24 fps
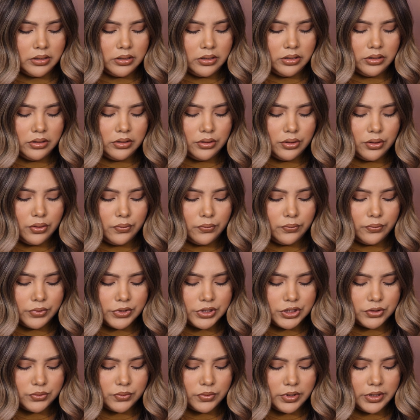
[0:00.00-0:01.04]
You know
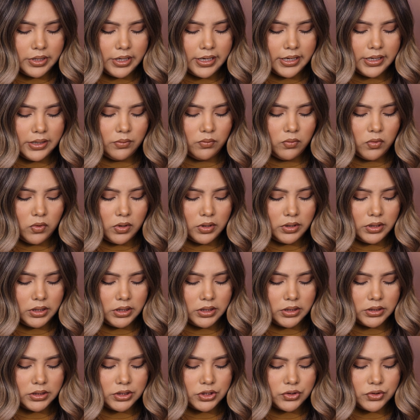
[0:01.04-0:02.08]
which one I wanted
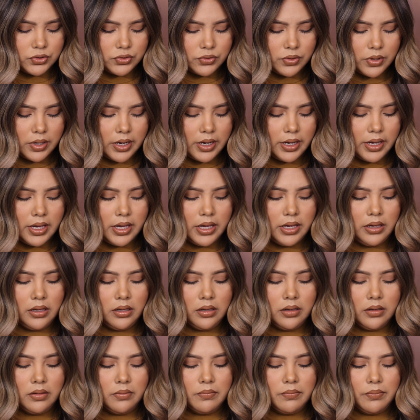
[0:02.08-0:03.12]
to try
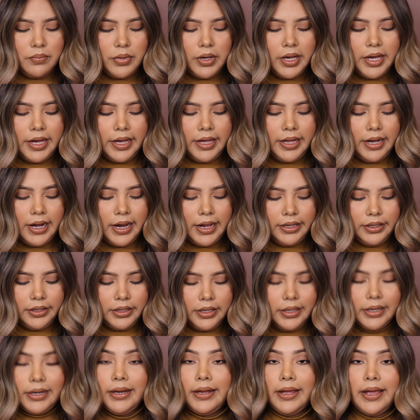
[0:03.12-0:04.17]
but I
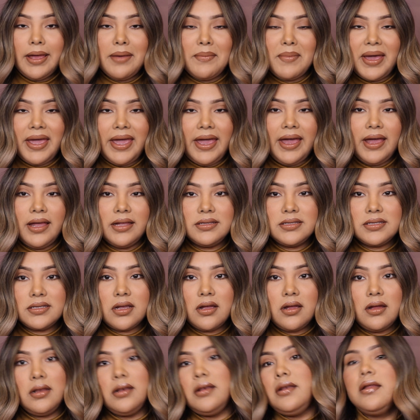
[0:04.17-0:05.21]
couldn't get my hands
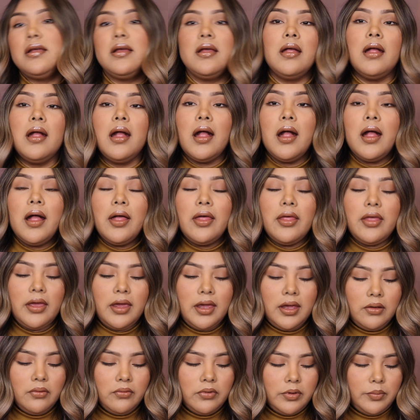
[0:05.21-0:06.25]
on?
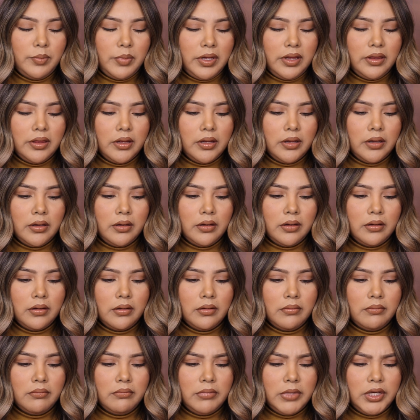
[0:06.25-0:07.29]
It would be the
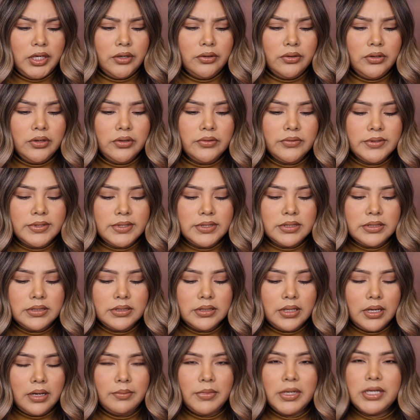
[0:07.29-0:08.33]
Mykonos.
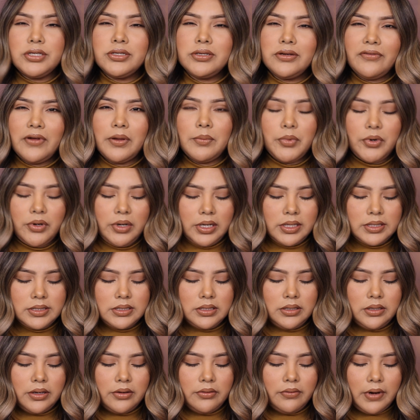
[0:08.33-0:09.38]
I'm not sure if I'm
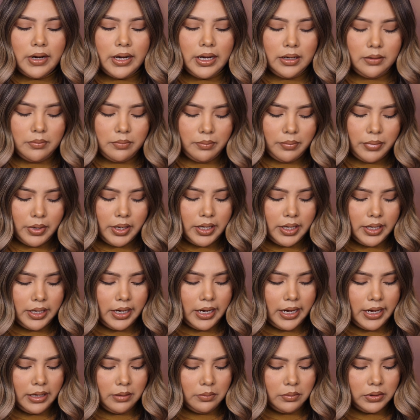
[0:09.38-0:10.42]
pronouncing it right, but
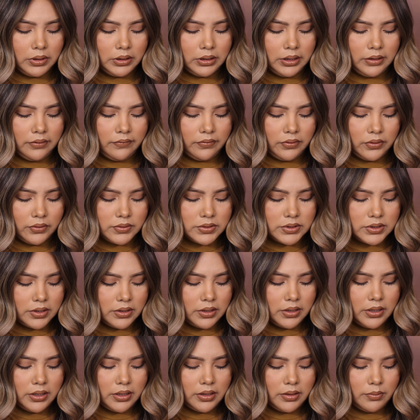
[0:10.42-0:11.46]
I believe those are
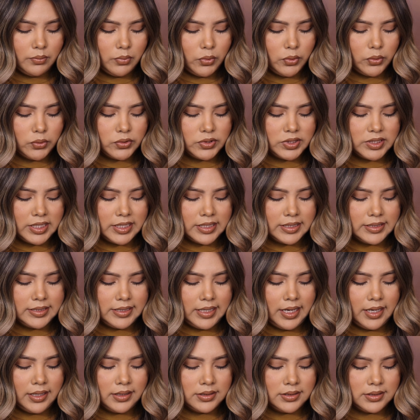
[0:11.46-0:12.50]
their most
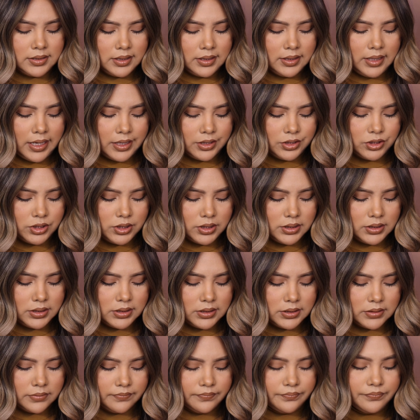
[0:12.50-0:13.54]
intense
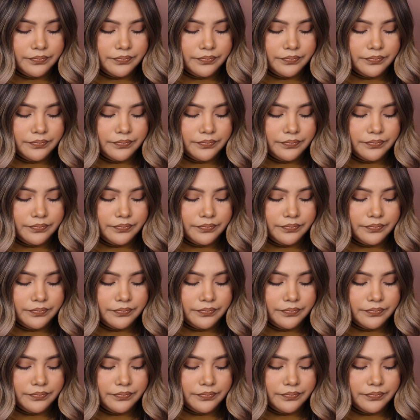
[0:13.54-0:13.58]
lashes,